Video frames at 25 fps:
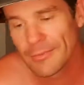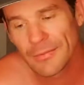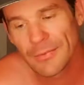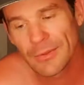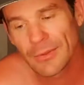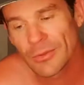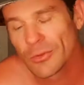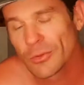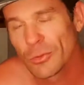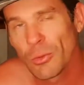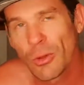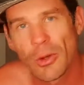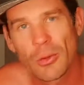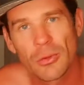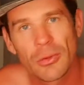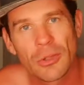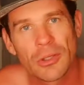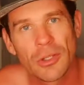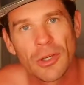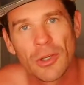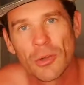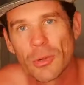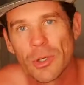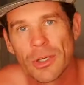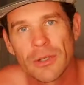swallowing your
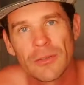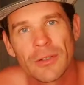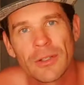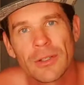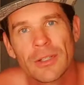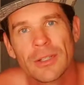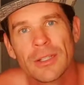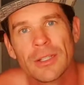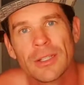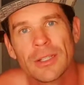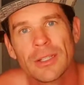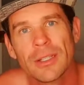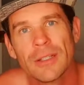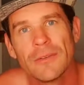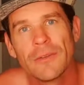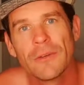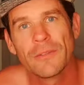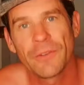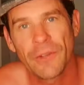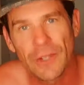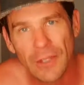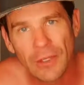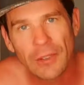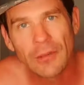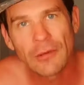load, whatever. If you're
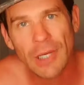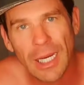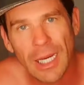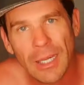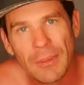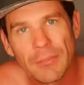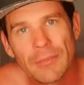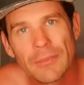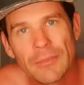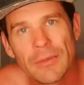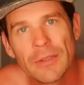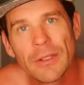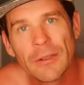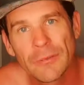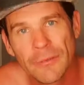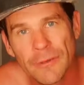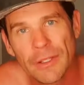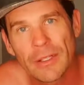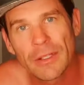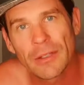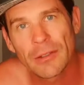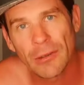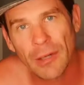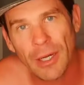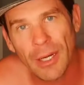feeling crap, you're
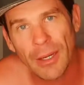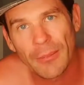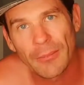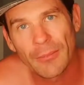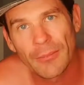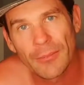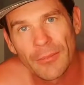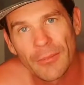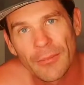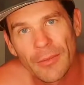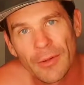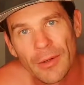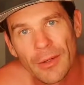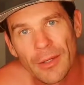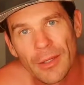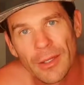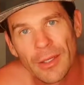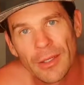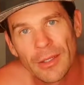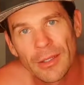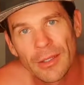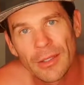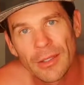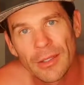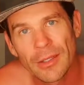feeling crap. All right.
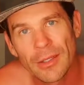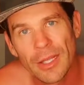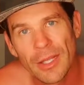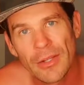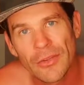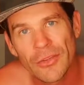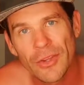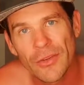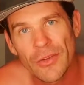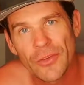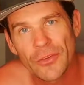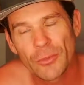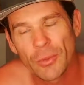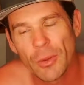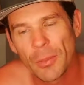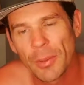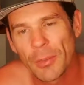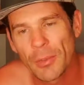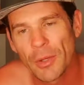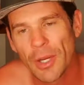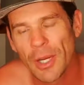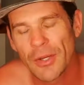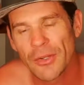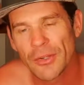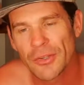And so this is what people
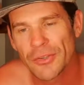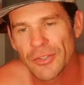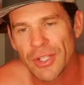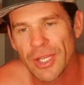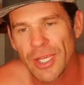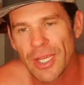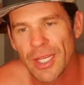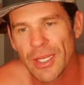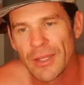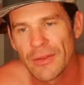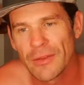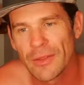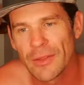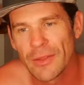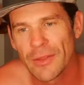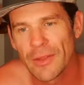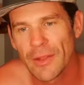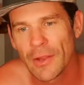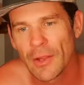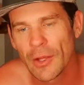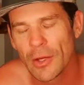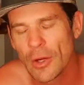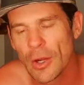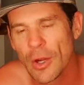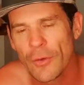don't understand. They're
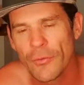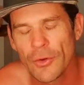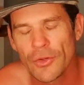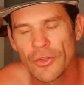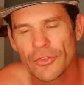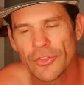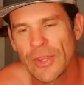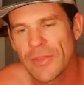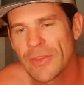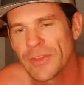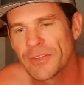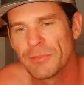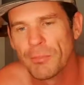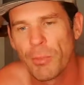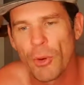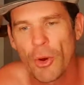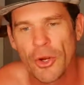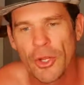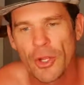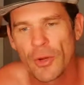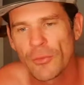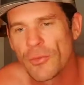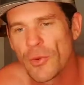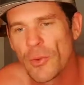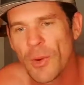like, oh, if I just had this body,
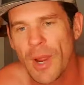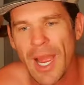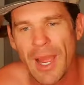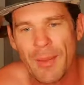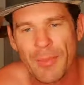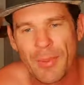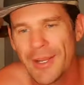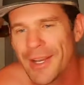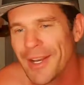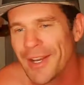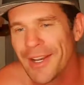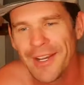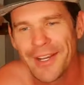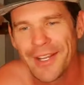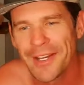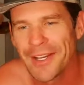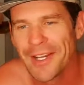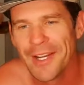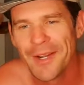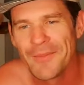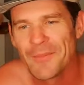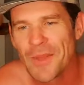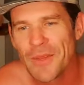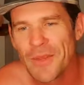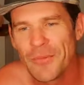I'll feel happy. No.
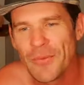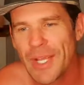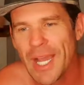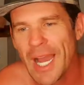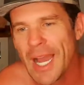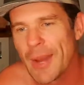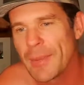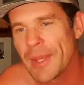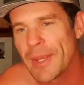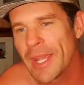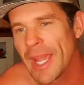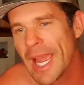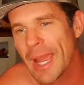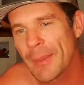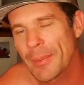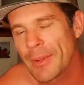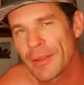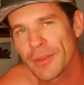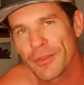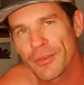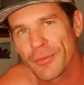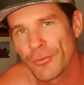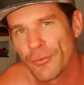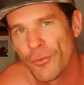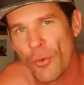If you can't be happy
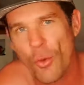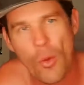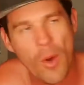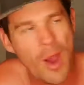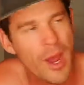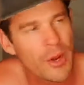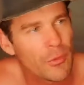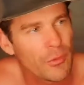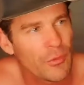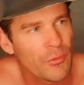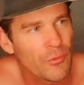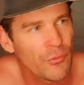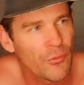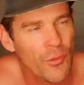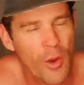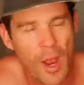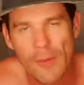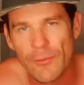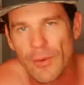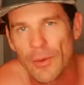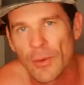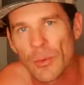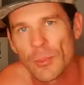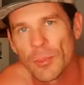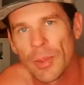at 400 and
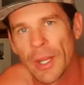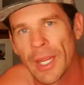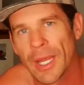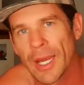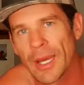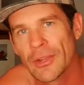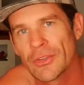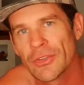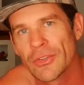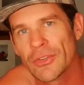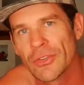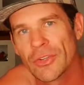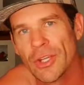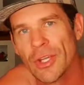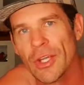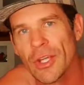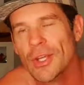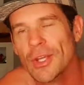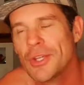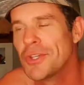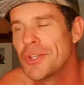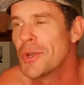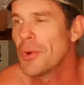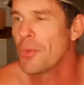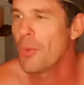500 pounds,
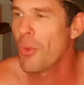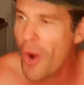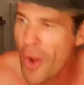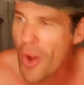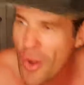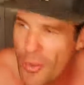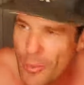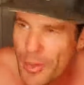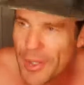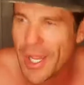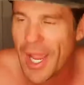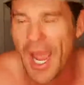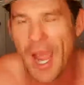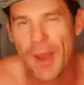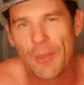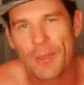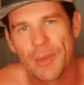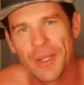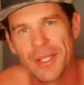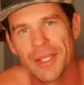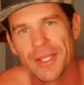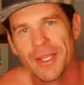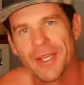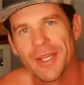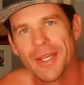you won't be
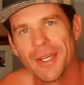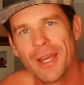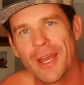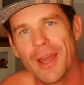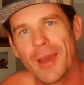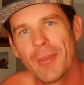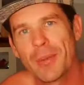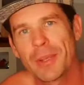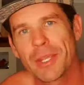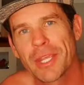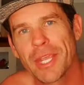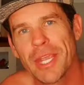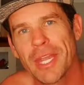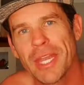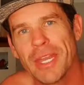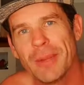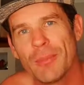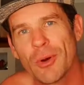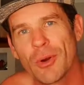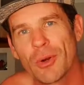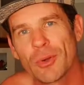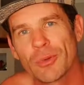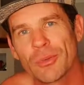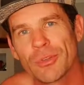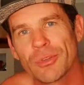happy at bikini
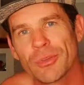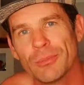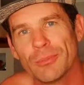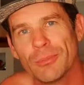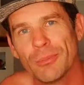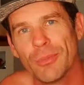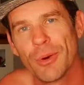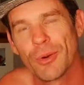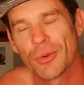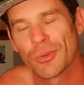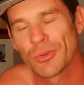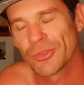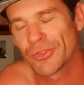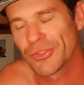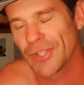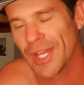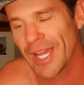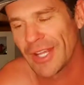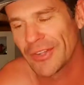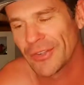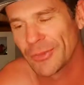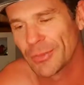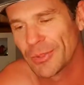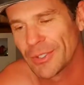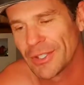model
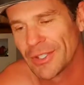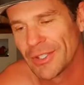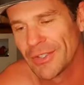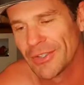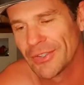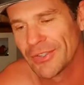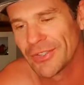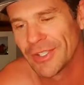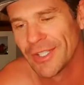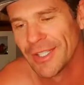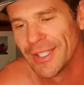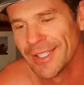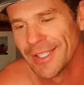stats, because